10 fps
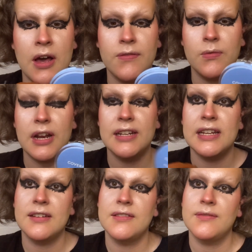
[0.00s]
off when I
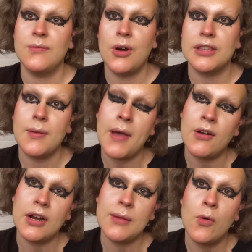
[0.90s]
didn't want the
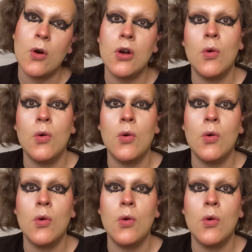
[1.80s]
powder anymore,